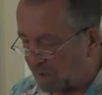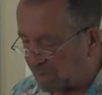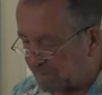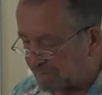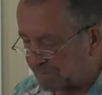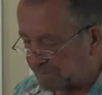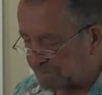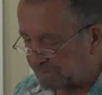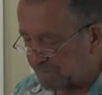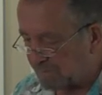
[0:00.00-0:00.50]

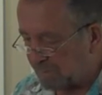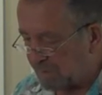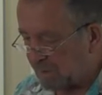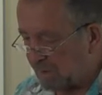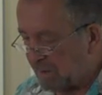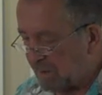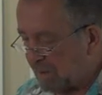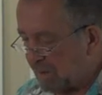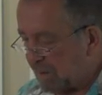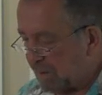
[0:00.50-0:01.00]
very old
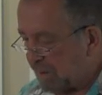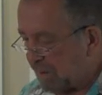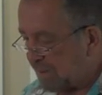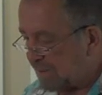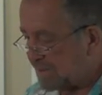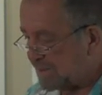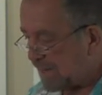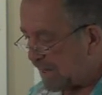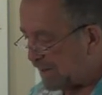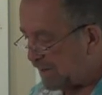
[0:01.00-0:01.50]

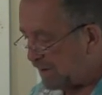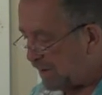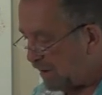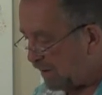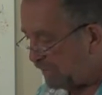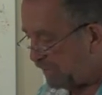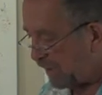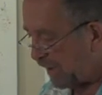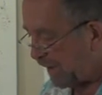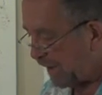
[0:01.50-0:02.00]
merchandise that
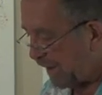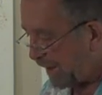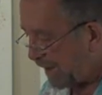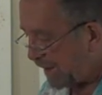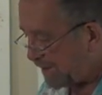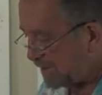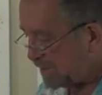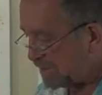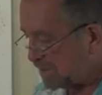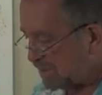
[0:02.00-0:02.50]
people had left
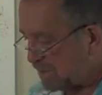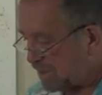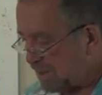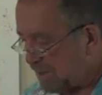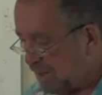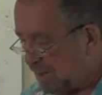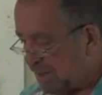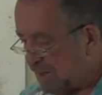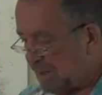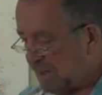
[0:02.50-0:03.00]
behind or
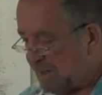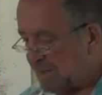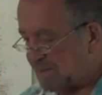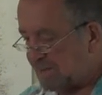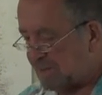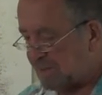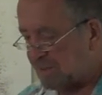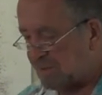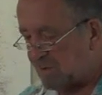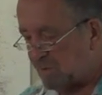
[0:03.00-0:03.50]
had traded
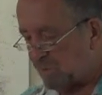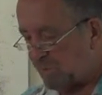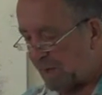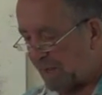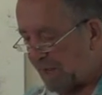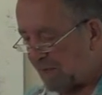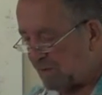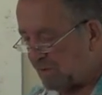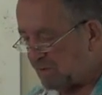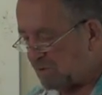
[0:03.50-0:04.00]
in for
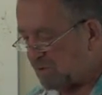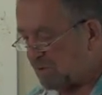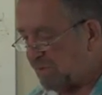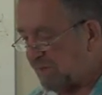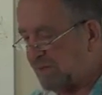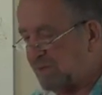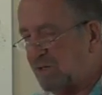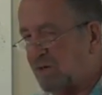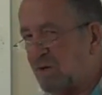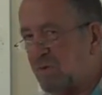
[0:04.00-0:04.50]
new
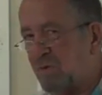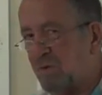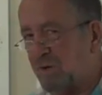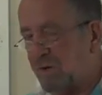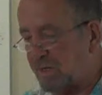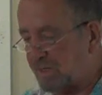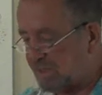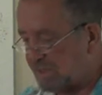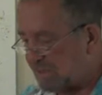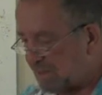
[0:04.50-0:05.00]
models or
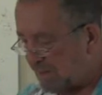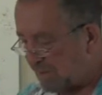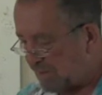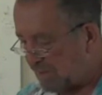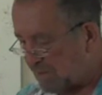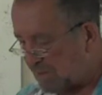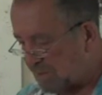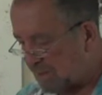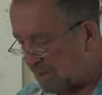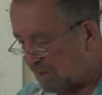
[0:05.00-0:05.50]
had
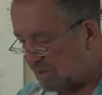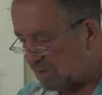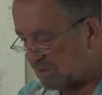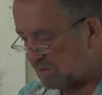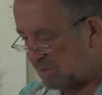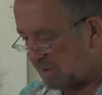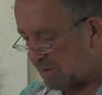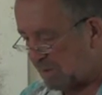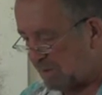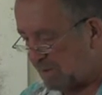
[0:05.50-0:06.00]
sold to the
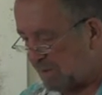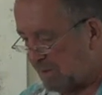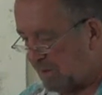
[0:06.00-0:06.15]
owner